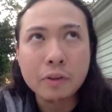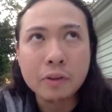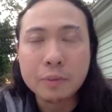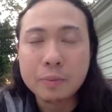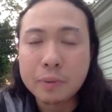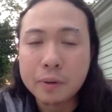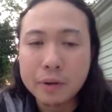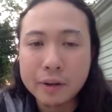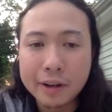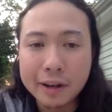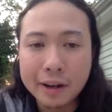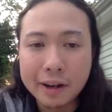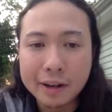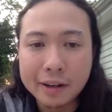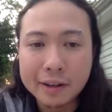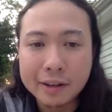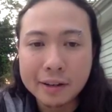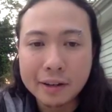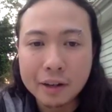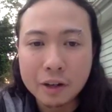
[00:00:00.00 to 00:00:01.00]
to
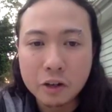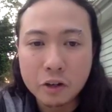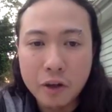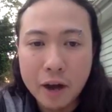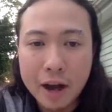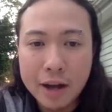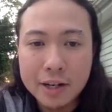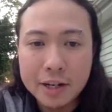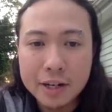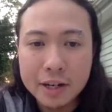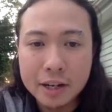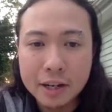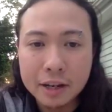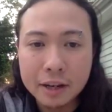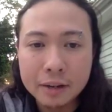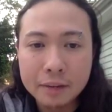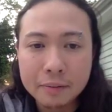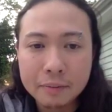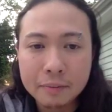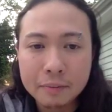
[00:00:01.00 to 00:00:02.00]
predict a tragedy